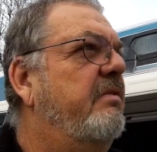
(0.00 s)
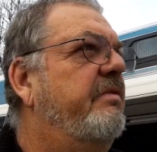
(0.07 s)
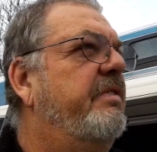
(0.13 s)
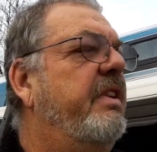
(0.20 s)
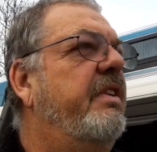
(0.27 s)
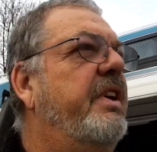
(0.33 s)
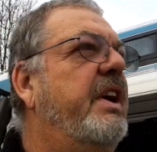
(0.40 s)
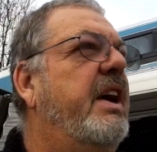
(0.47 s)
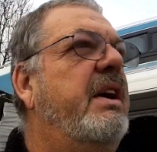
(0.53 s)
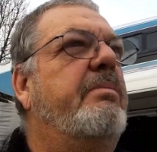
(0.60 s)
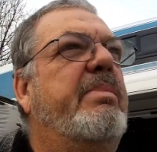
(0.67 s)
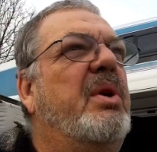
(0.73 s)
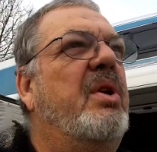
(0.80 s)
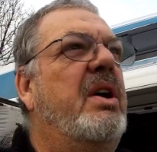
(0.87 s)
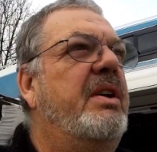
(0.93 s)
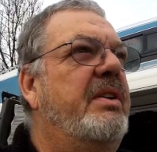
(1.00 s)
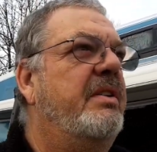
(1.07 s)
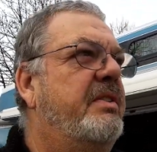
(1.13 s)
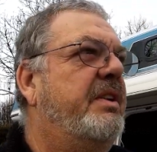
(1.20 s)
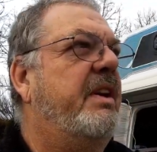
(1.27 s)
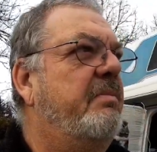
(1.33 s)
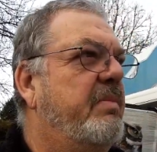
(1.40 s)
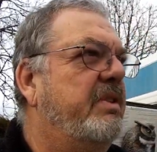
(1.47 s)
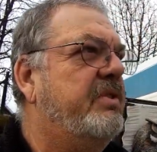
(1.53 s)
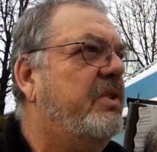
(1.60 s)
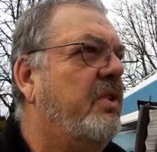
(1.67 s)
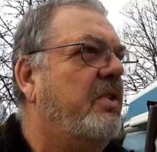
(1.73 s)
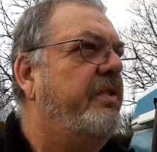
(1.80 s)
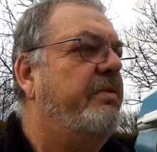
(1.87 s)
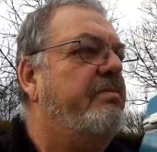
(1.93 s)
very high bond tape, it's
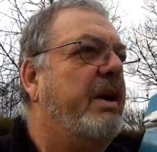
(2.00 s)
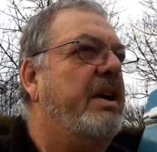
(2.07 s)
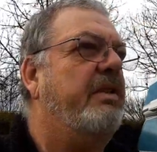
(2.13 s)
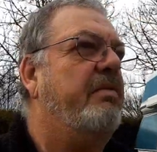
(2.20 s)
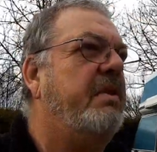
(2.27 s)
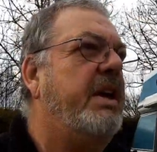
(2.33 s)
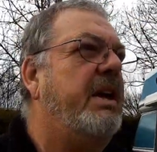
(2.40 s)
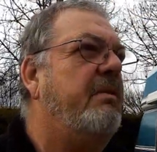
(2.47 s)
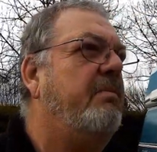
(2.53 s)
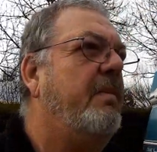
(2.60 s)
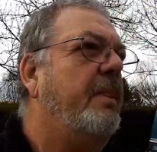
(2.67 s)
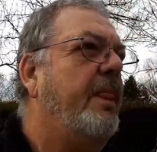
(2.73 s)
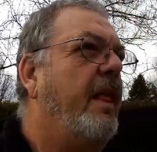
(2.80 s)
called, by 3M.